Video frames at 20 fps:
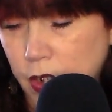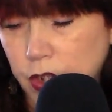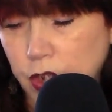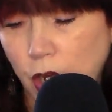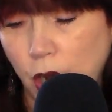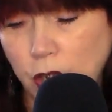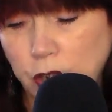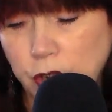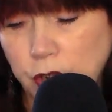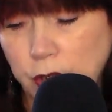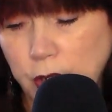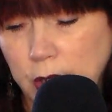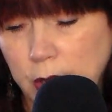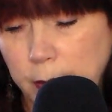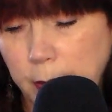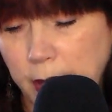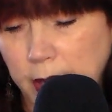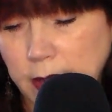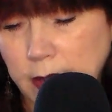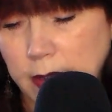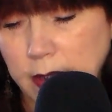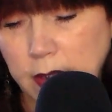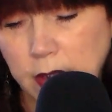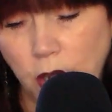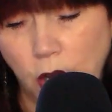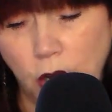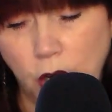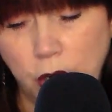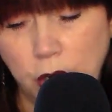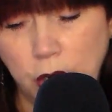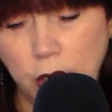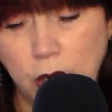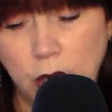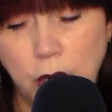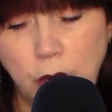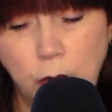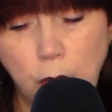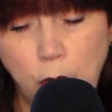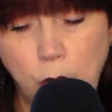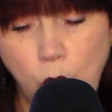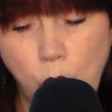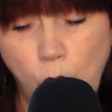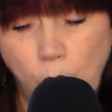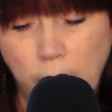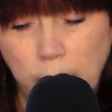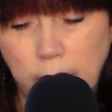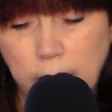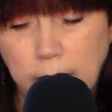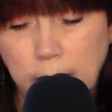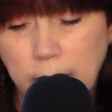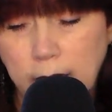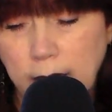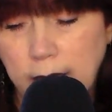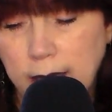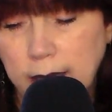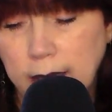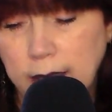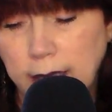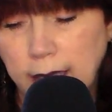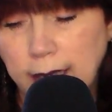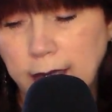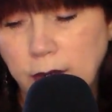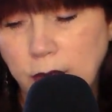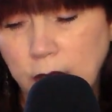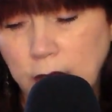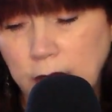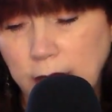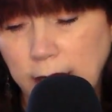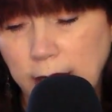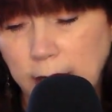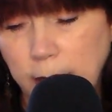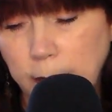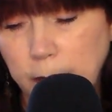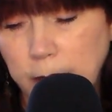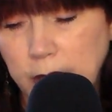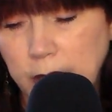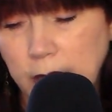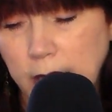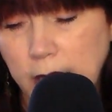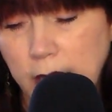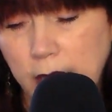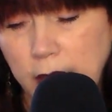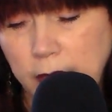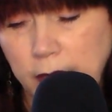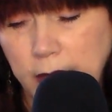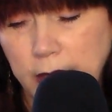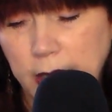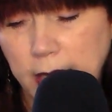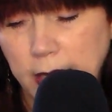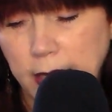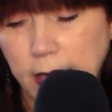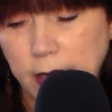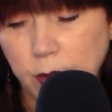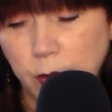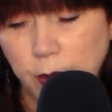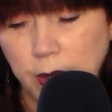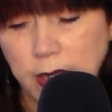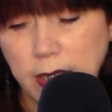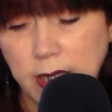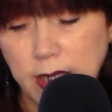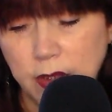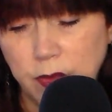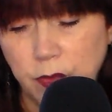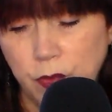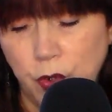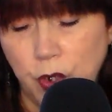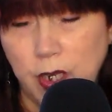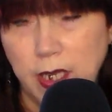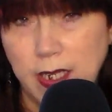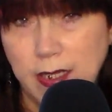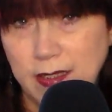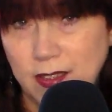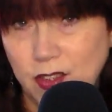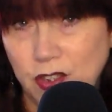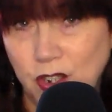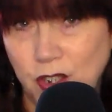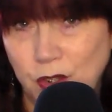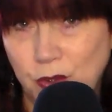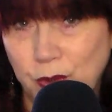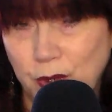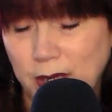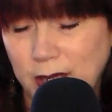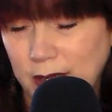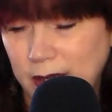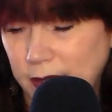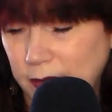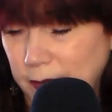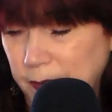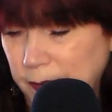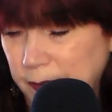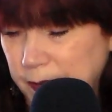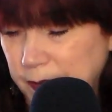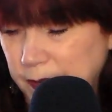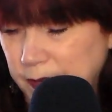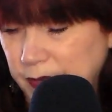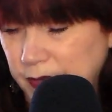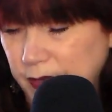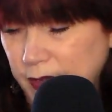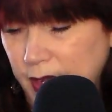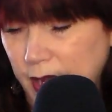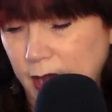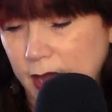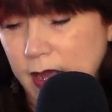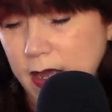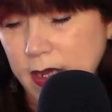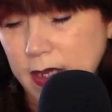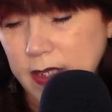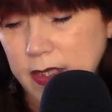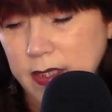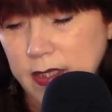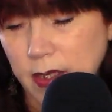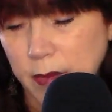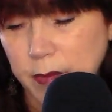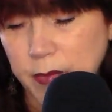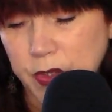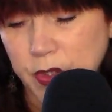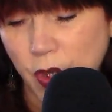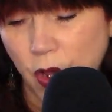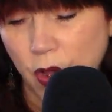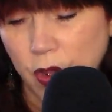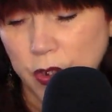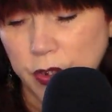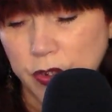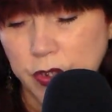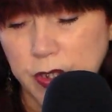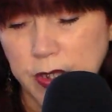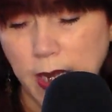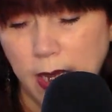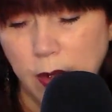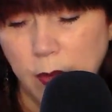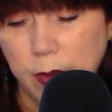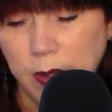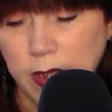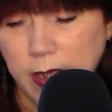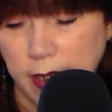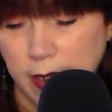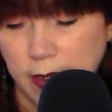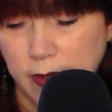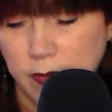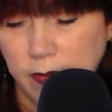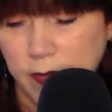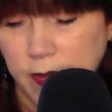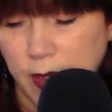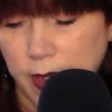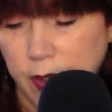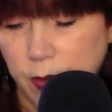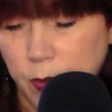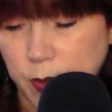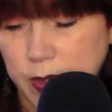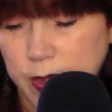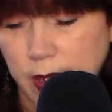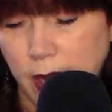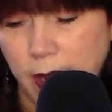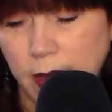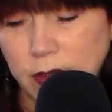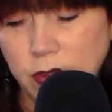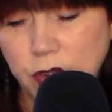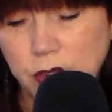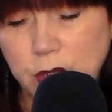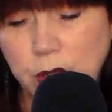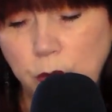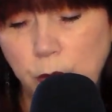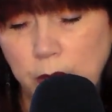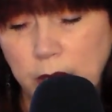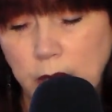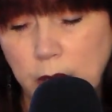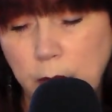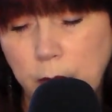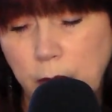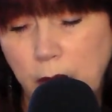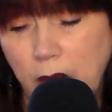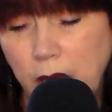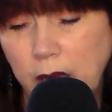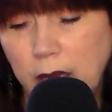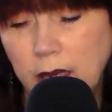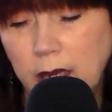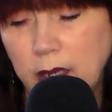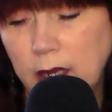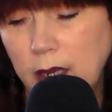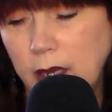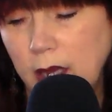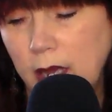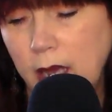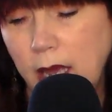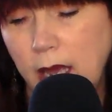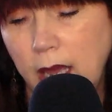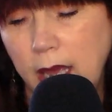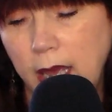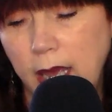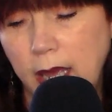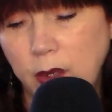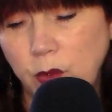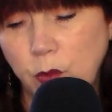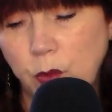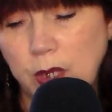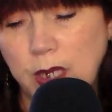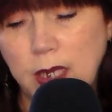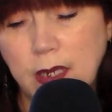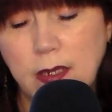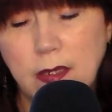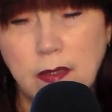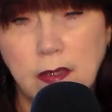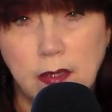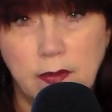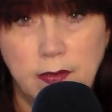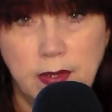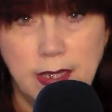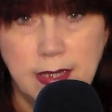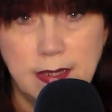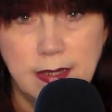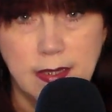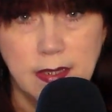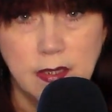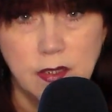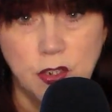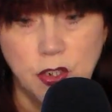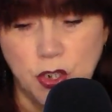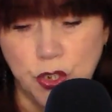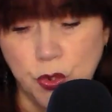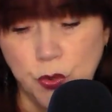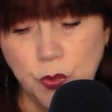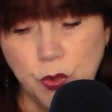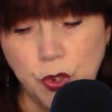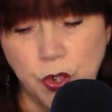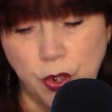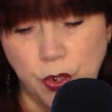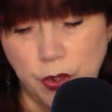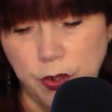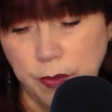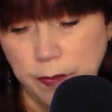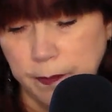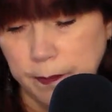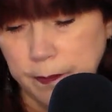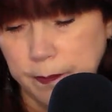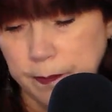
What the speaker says: Dr. Clement Clarke Moore later claimed that he had written it for his children. Some scholars now believe that it was actually written by Henry Livingston Jr.,